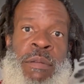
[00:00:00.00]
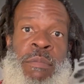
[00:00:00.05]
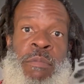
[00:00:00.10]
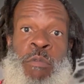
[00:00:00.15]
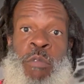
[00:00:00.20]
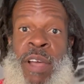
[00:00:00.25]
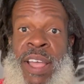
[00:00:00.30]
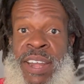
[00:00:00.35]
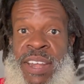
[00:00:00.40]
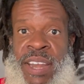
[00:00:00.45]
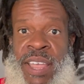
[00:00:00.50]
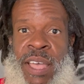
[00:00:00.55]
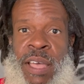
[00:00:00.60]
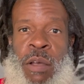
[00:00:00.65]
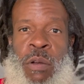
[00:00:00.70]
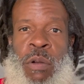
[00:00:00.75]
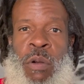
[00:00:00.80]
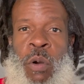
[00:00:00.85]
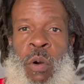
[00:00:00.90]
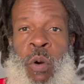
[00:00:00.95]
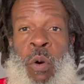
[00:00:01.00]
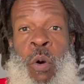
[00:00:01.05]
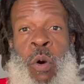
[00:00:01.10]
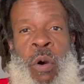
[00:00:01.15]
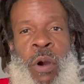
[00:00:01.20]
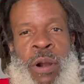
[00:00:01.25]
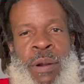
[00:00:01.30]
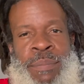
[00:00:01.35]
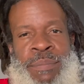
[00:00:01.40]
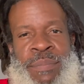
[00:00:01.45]
right now
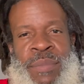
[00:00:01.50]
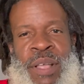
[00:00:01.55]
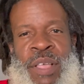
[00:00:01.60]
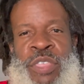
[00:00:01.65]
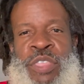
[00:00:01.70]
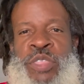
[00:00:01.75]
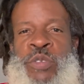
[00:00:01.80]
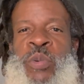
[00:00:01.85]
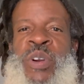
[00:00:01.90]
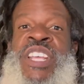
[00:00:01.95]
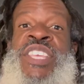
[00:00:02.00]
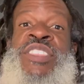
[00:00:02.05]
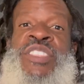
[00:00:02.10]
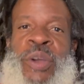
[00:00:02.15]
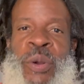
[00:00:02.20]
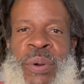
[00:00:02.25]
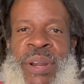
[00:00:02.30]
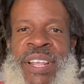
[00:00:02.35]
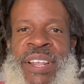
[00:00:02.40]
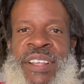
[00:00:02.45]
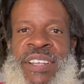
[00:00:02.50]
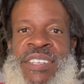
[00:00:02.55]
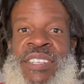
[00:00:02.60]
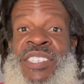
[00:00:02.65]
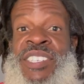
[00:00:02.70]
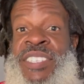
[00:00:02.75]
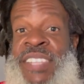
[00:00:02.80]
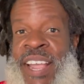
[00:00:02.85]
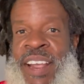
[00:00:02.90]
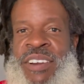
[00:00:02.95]
or 330
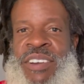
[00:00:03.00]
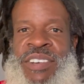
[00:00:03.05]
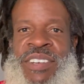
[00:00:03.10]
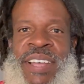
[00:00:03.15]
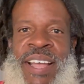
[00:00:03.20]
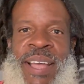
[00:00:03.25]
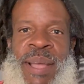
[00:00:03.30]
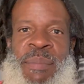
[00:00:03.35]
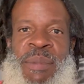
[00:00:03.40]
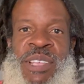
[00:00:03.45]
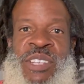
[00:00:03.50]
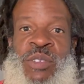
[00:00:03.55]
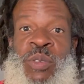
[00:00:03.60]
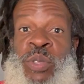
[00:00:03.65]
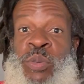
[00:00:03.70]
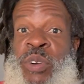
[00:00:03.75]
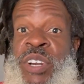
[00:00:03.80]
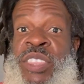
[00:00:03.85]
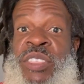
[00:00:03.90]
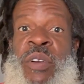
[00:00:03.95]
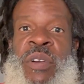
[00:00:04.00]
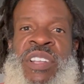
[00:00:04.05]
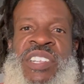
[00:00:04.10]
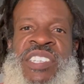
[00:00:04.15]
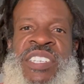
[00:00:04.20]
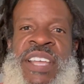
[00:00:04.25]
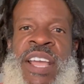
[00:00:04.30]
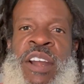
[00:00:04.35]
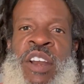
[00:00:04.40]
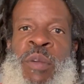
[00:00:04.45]
standard time. So 330
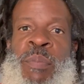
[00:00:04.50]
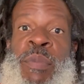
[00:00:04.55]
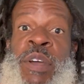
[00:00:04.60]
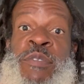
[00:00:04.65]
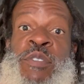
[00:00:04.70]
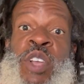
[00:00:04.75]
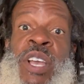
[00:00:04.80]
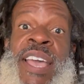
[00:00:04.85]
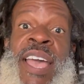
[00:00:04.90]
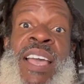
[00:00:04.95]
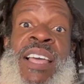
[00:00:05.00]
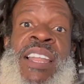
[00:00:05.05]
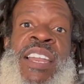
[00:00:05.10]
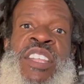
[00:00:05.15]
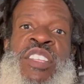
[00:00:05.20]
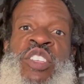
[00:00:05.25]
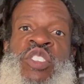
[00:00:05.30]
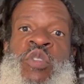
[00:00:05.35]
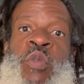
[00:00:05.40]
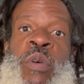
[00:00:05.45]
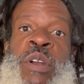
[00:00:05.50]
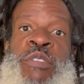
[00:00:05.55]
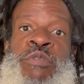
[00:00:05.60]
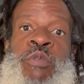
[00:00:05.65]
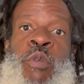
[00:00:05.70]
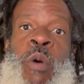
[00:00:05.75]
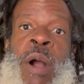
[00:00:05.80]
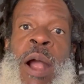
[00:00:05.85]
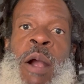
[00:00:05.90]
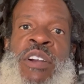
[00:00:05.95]
standard, but if you calculated the
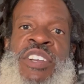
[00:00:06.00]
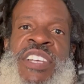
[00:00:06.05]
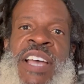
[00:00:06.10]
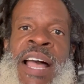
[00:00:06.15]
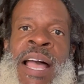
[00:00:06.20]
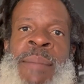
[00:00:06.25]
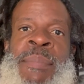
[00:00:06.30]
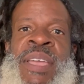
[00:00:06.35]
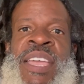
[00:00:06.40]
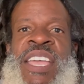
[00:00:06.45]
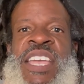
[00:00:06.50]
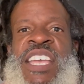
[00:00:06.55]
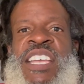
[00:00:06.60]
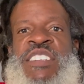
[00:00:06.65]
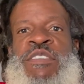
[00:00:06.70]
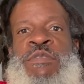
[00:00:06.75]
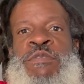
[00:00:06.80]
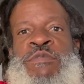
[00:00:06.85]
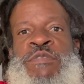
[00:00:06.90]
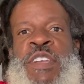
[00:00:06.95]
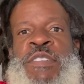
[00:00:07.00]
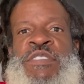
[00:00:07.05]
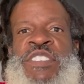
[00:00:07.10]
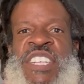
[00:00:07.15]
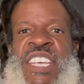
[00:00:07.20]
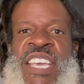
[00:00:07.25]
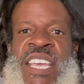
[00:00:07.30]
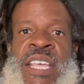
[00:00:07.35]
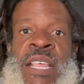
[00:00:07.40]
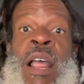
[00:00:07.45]
24 hour time, it's
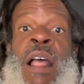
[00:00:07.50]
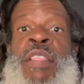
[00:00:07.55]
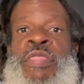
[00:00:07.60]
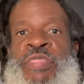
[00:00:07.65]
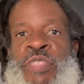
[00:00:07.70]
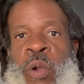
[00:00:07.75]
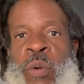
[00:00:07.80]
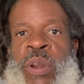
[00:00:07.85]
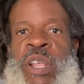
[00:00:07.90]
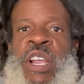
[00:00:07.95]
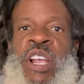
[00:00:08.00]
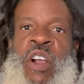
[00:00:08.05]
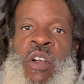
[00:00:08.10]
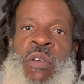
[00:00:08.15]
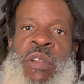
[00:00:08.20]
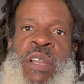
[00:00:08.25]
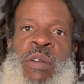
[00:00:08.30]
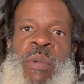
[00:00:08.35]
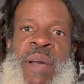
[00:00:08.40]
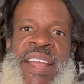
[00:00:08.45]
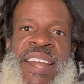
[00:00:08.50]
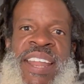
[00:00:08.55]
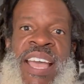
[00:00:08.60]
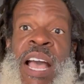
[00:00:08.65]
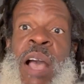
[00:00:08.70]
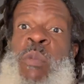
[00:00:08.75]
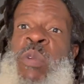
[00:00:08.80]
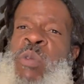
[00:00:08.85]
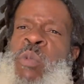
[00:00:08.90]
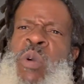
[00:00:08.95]
1530 currently right
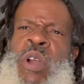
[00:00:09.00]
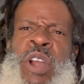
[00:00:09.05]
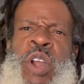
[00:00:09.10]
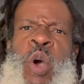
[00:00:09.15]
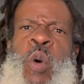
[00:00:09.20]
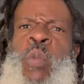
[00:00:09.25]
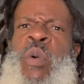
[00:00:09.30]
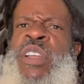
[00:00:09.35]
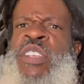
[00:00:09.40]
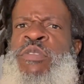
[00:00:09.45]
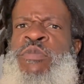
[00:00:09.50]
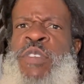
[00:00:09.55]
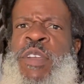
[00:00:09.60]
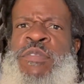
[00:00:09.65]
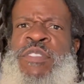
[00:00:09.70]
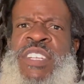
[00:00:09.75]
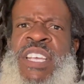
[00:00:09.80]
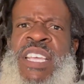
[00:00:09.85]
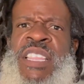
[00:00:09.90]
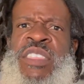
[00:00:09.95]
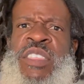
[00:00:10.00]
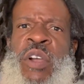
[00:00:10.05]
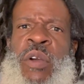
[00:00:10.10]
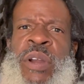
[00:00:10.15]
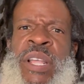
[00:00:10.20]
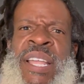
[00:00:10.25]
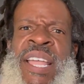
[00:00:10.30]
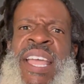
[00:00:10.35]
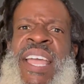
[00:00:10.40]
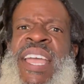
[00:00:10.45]
now. We want to know what is
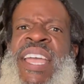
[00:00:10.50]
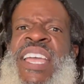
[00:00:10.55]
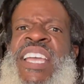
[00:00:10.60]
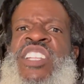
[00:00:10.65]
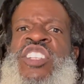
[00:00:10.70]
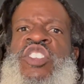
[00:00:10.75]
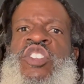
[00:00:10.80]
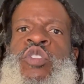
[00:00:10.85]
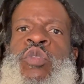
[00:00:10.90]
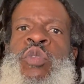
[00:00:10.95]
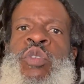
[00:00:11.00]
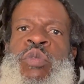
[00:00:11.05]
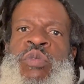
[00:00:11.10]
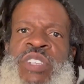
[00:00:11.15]
1530 in Zulu